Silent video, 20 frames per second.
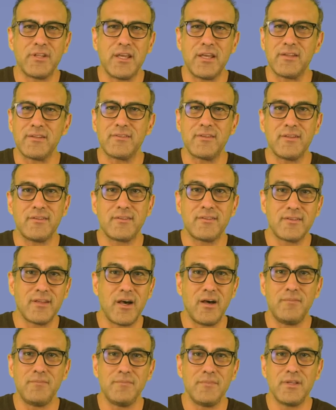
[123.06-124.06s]
things, and
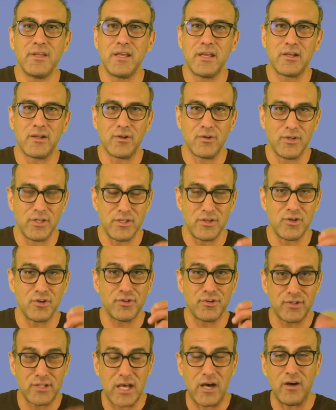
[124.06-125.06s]
some, including
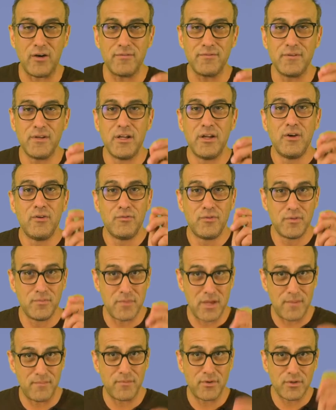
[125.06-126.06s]
yourself,
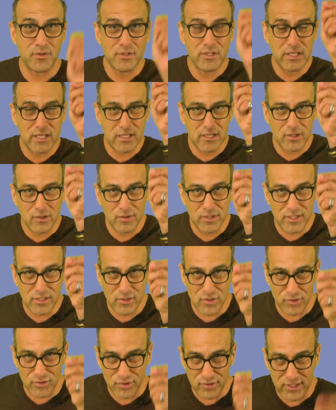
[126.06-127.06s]
remember, including
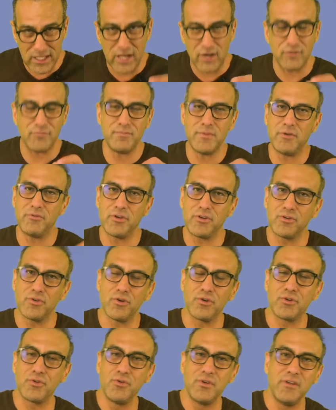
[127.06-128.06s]
yourself, may
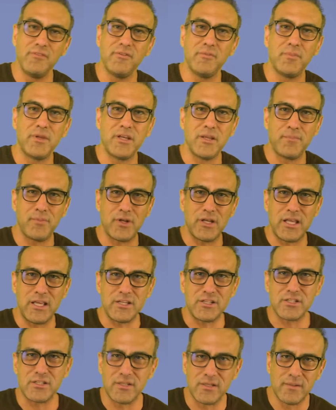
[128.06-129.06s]
resort to even
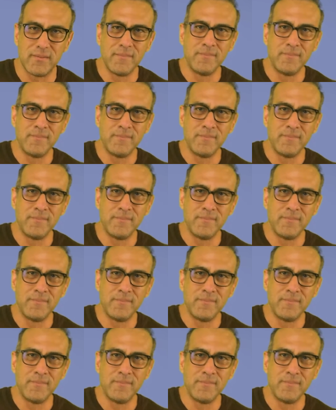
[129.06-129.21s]
manipulation.